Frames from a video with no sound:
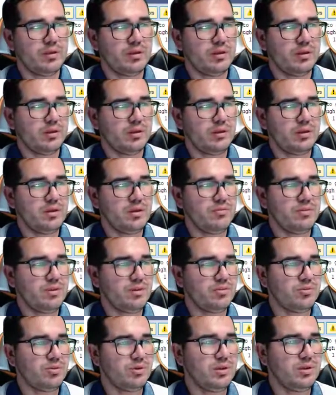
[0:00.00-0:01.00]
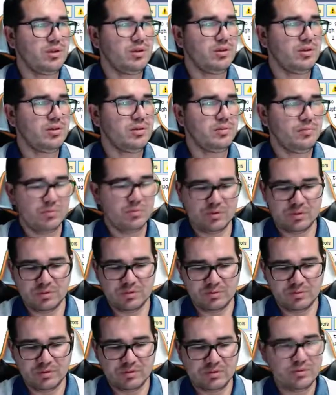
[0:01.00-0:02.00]
even three here. So
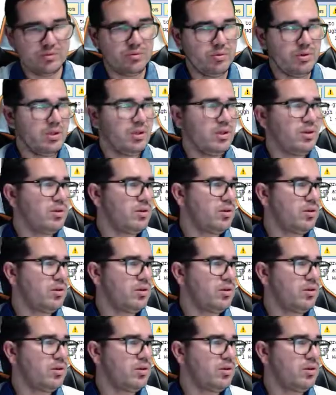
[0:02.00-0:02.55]
this three here,